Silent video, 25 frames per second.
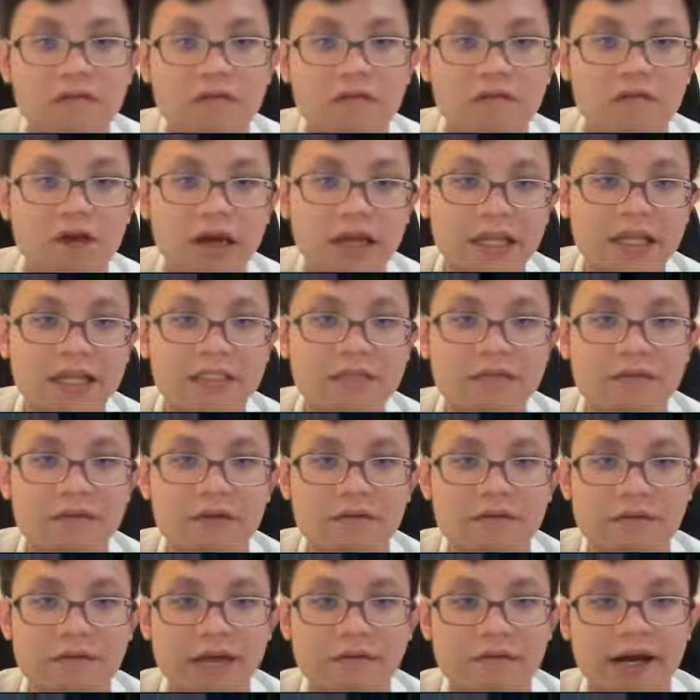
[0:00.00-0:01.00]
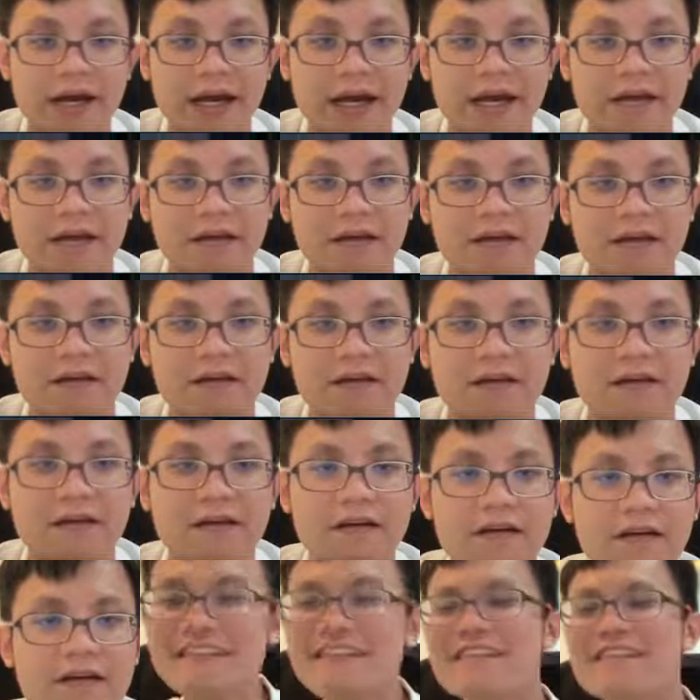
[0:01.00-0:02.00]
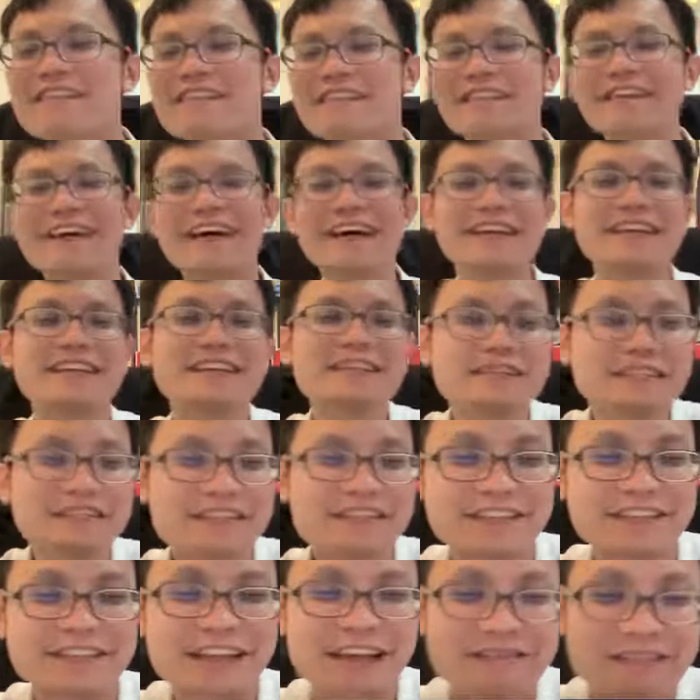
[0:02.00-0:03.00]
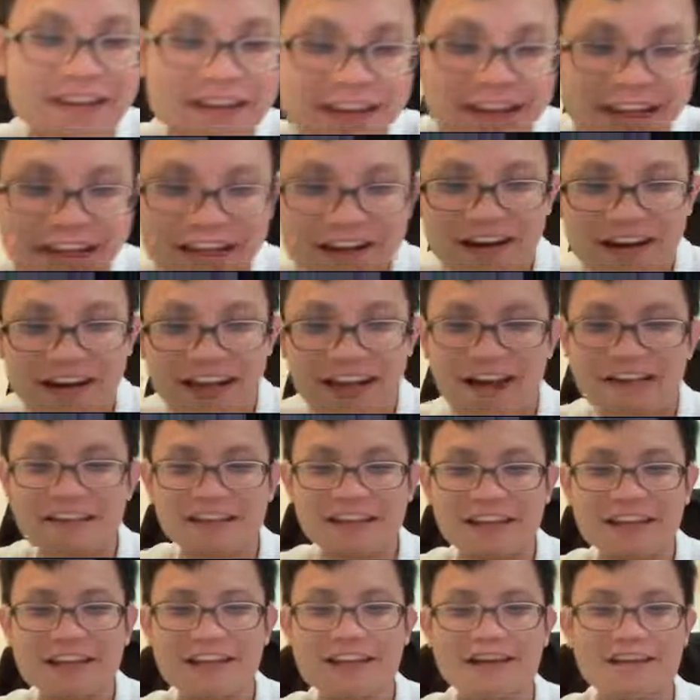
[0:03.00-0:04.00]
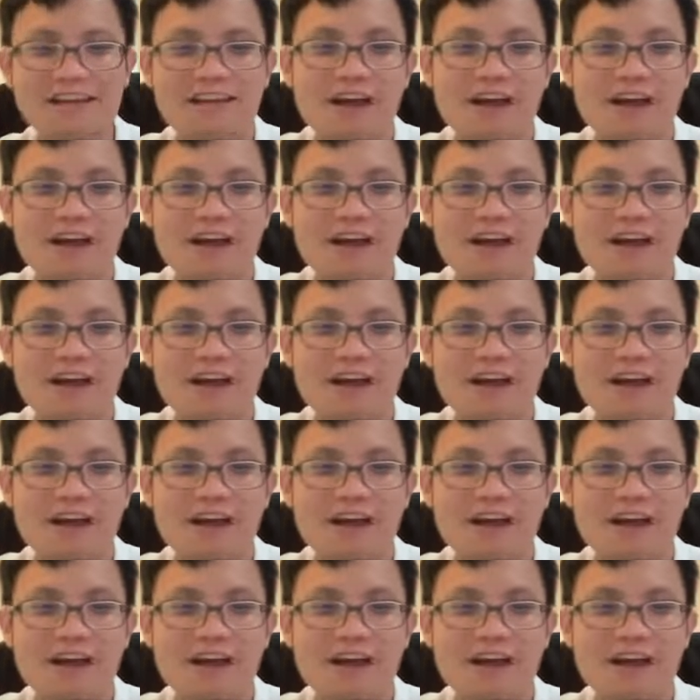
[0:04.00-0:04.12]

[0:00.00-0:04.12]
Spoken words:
what is your BMI? Well, I just want to check whether you are healthy or